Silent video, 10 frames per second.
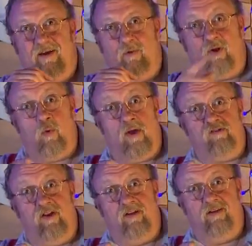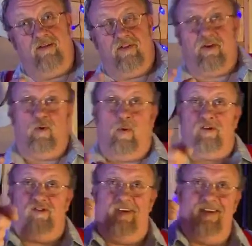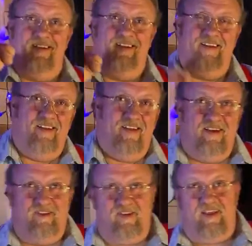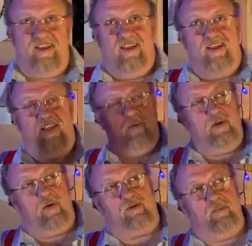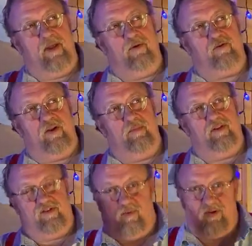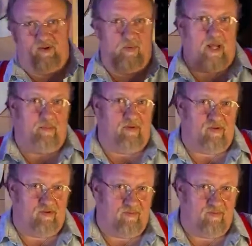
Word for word: Oh, the question. The question. I interrupted see, you. I you interrupted me. I was right in the middle. See what, see what happens?